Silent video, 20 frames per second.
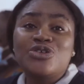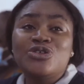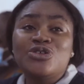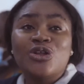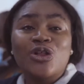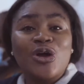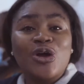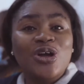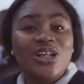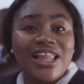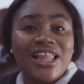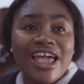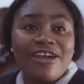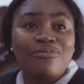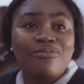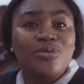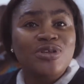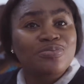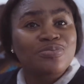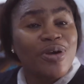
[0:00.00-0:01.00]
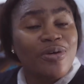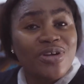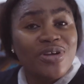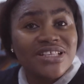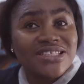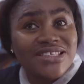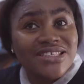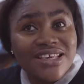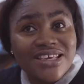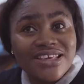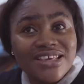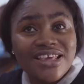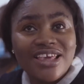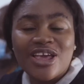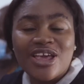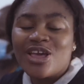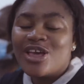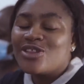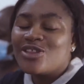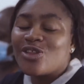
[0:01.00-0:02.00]
I wish you long life,
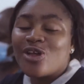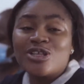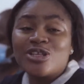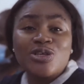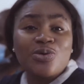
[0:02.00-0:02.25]
prosperity.